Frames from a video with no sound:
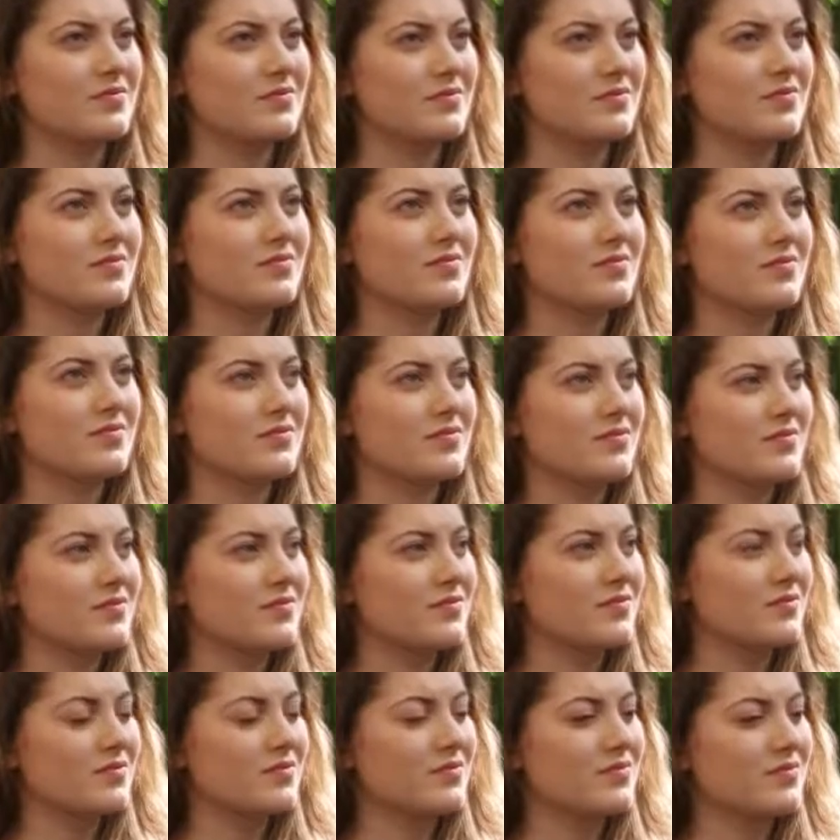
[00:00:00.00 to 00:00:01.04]

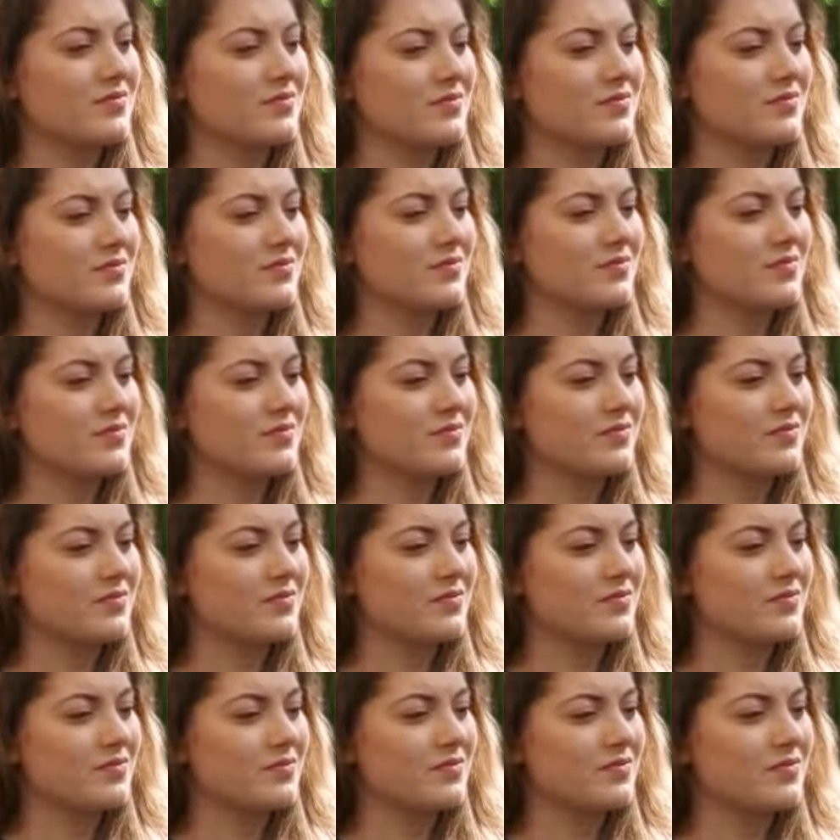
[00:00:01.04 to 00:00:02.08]

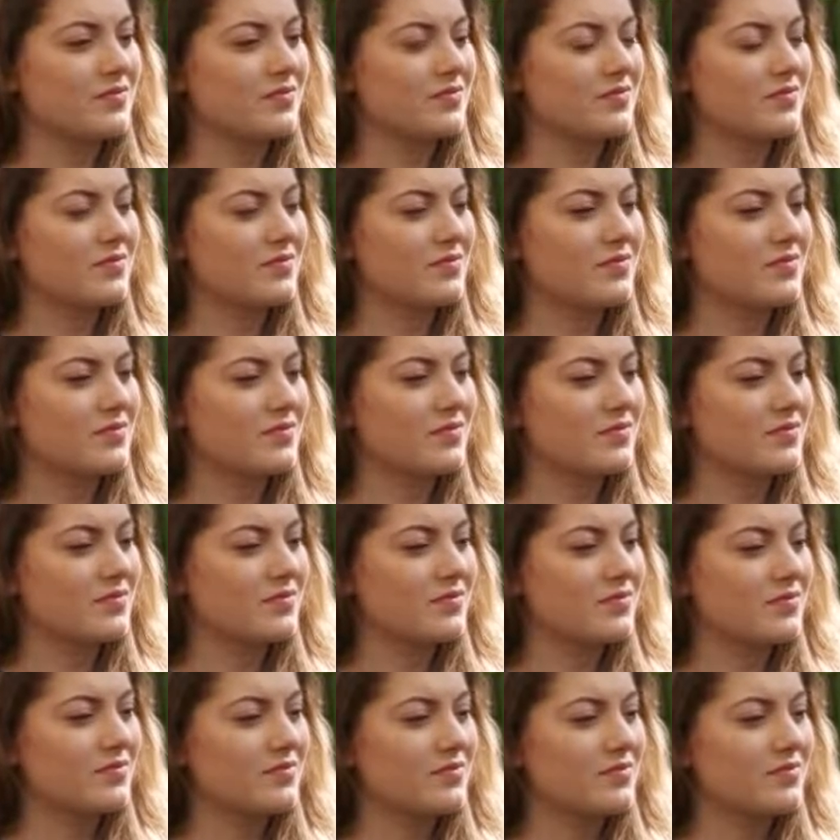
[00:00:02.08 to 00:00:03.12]

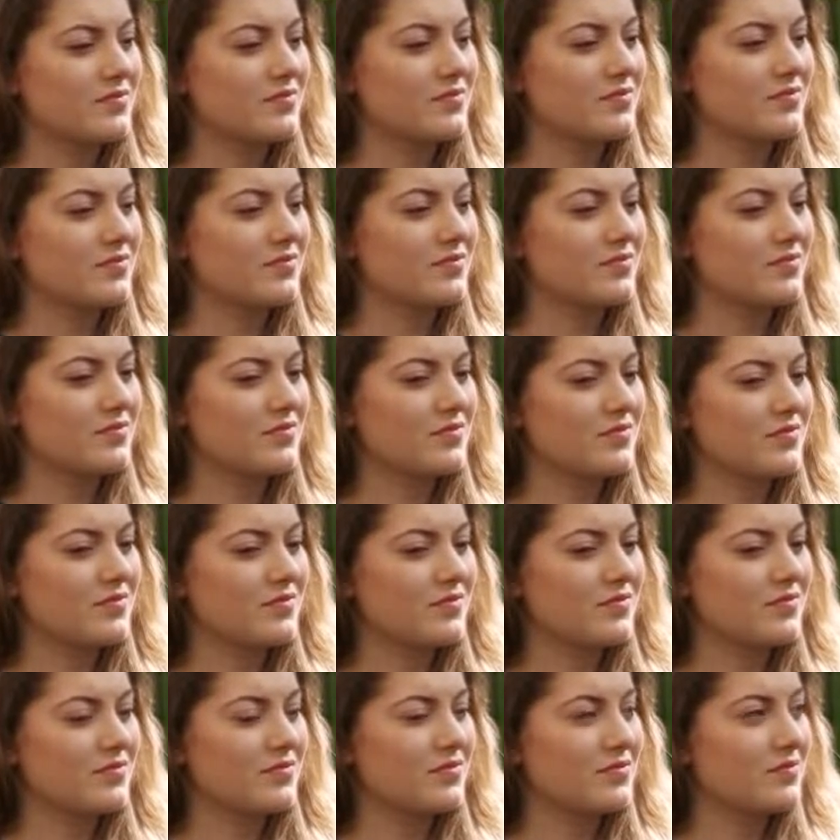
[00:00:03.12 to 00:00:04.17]

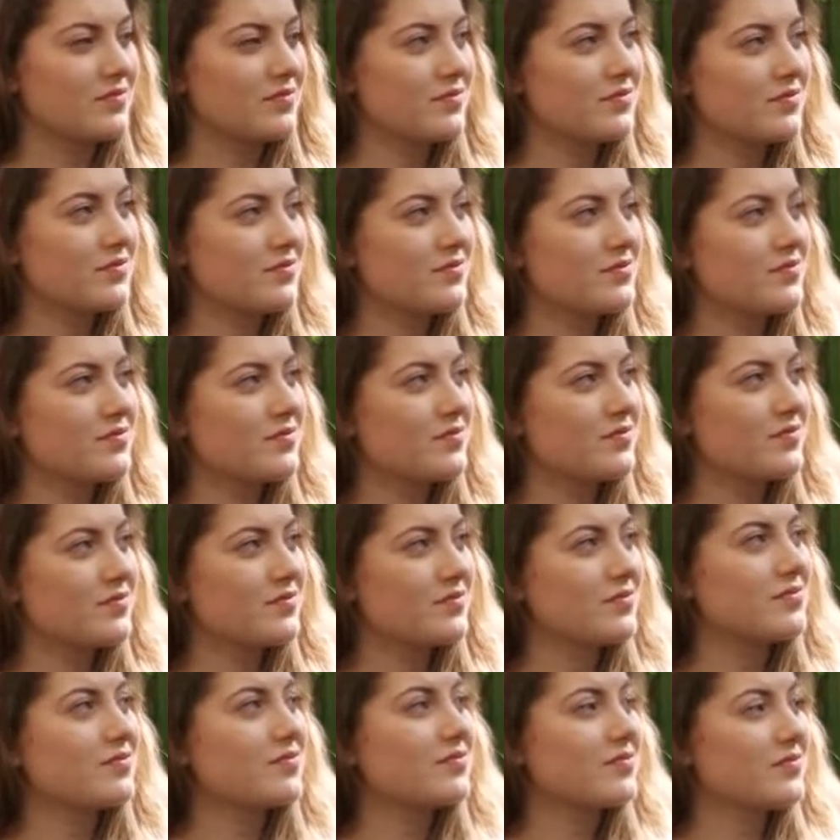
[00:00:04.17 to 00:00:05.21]

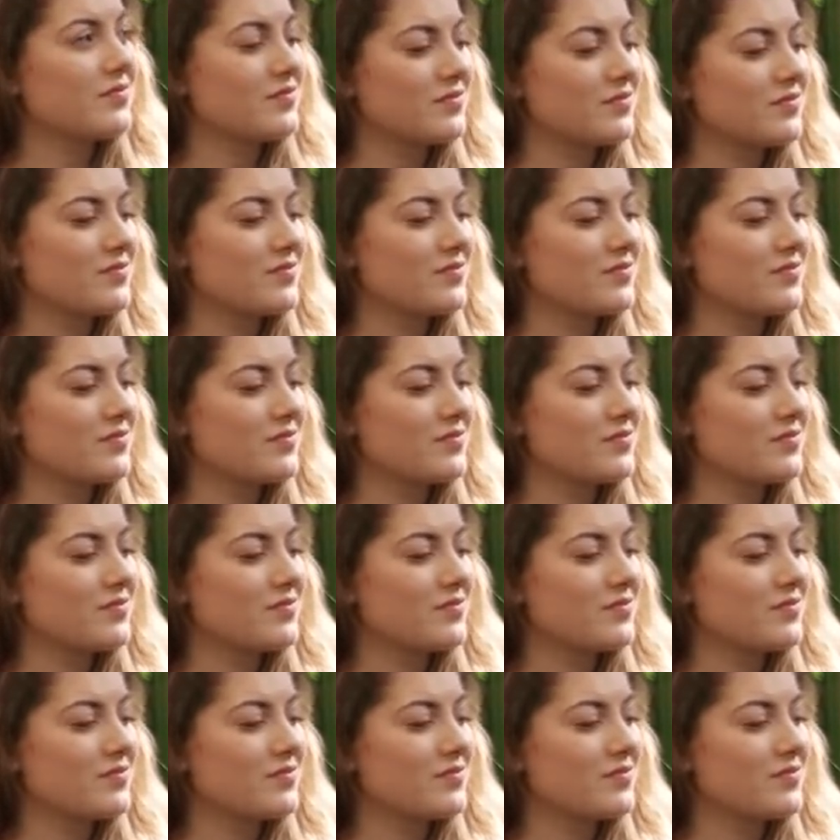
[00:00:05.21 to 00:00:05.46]
(not speaking)